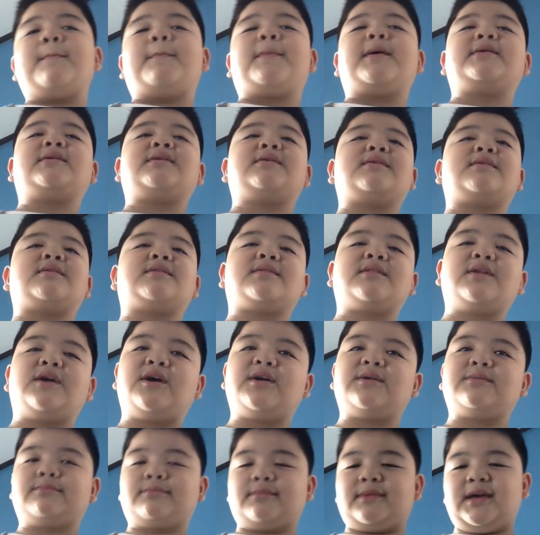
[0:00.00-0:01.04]
but it does
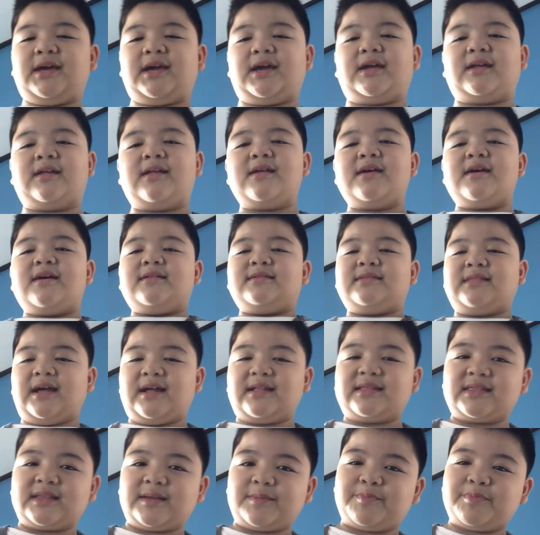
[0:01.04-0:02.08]
not mean
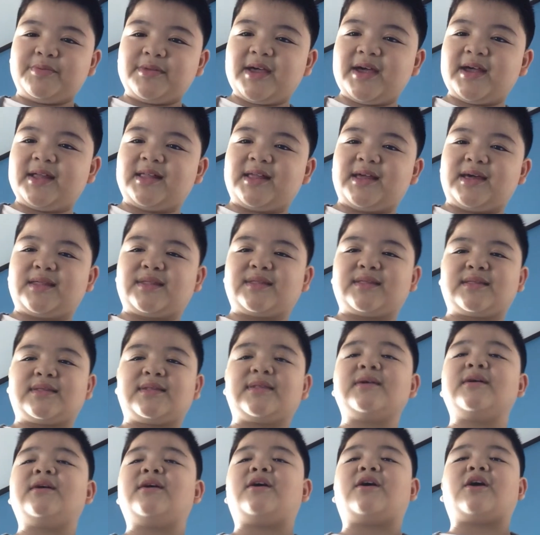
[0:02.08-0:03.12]
that the
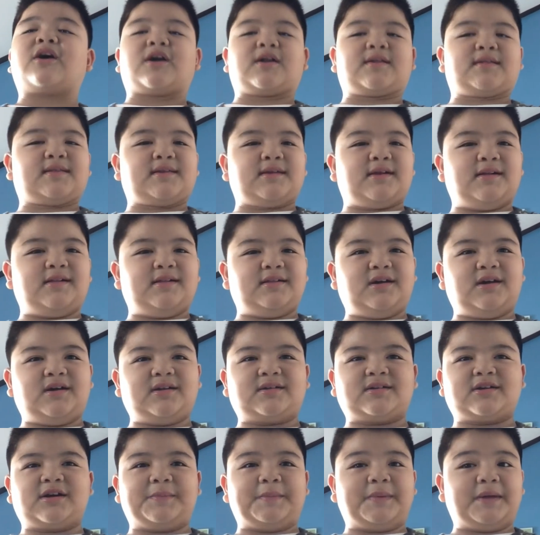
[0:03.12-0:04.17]
playlists are still
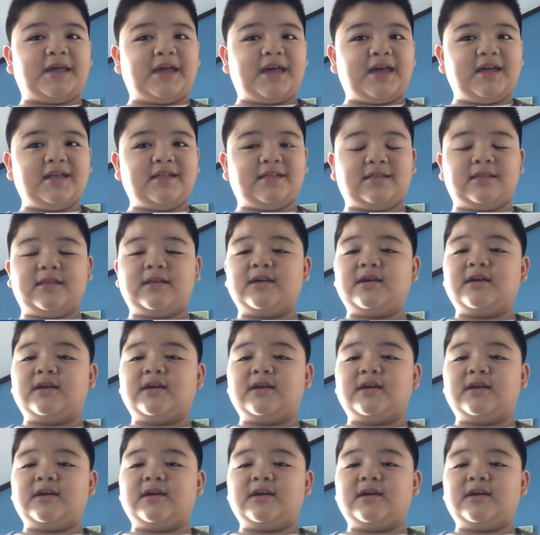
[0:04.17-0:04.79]
not coming in.